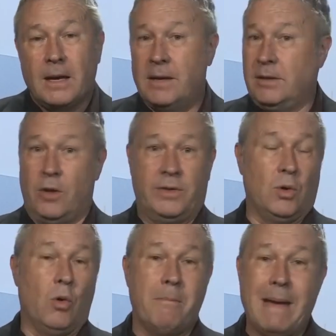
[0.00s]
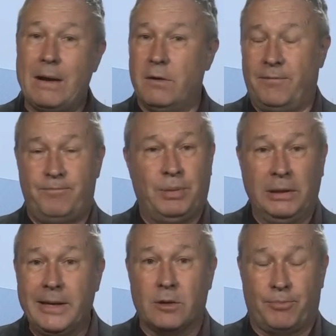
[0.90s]
There's all manner of
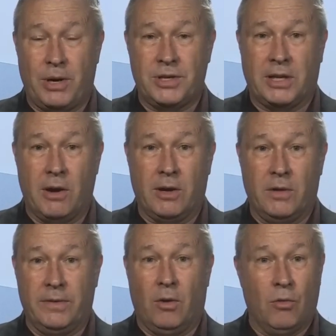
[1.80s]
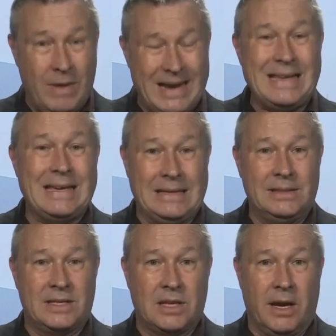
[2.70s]
political pressure going on already
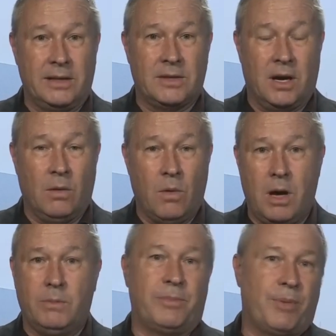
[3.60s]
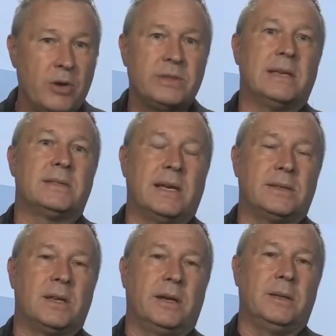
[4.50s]
inside Taiwan with protests
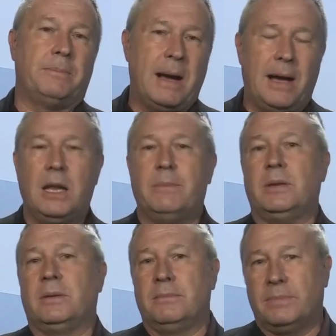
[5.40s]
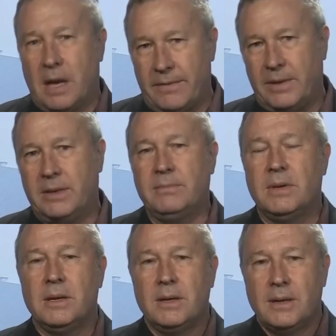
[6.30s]
outside the parliament. The governing
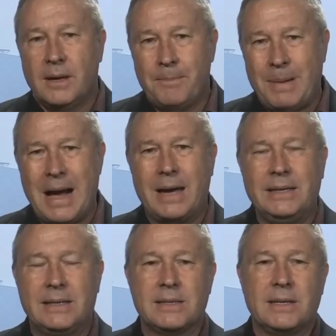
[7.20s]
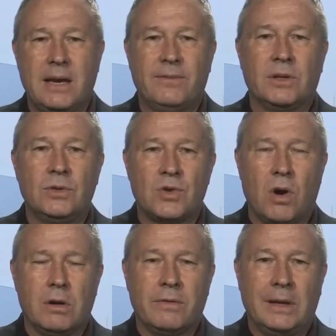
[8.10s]
party doesn't have
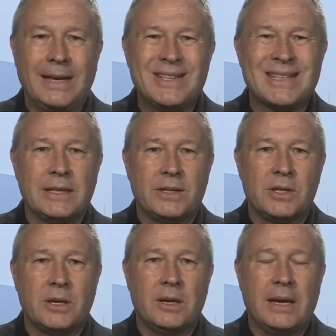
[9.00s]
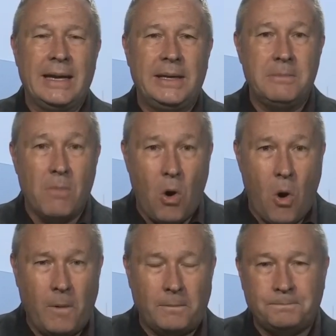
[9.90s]
control of the legislature
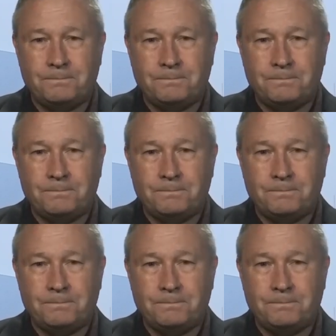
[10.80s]
anymore.